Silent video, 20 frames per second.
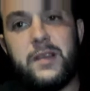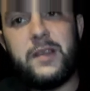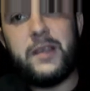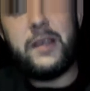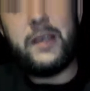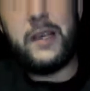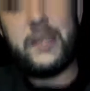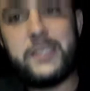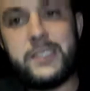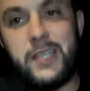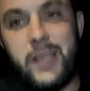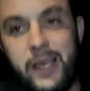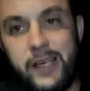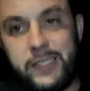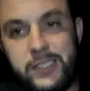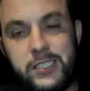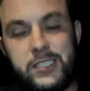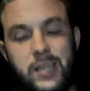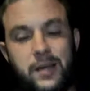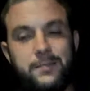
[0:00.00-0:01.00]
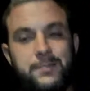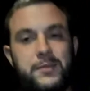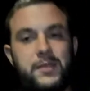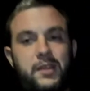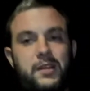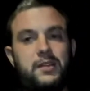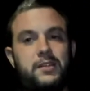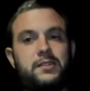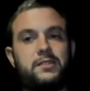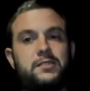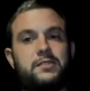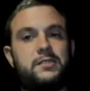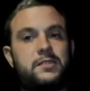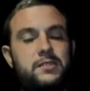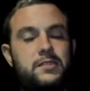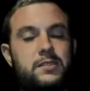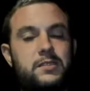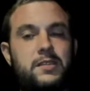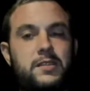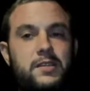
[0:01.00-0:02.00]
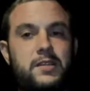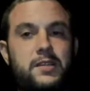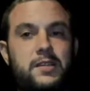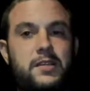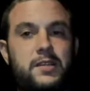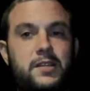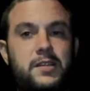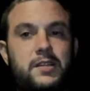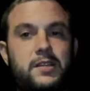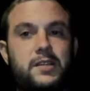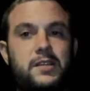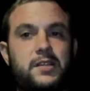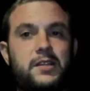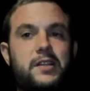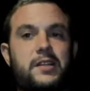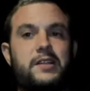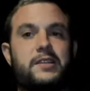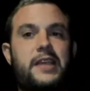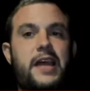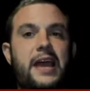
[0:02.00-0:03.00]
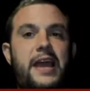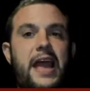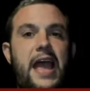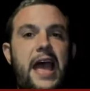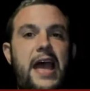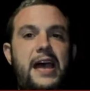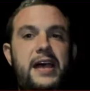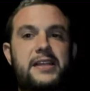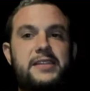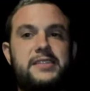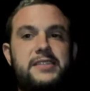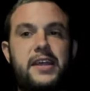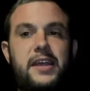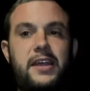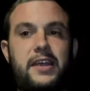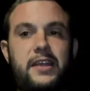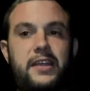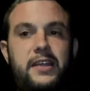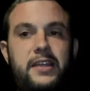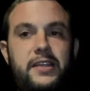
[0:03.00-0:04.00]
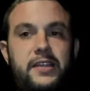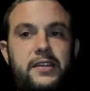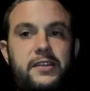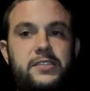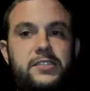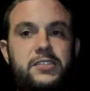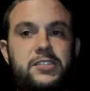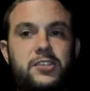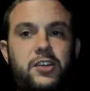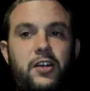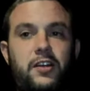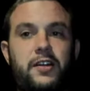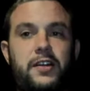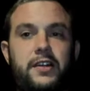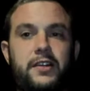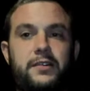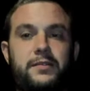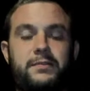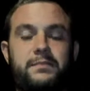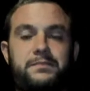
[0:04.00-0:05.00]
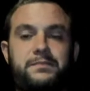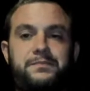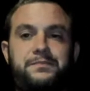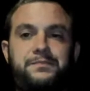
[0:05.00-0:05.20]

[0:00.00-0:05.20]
is like something that has a certain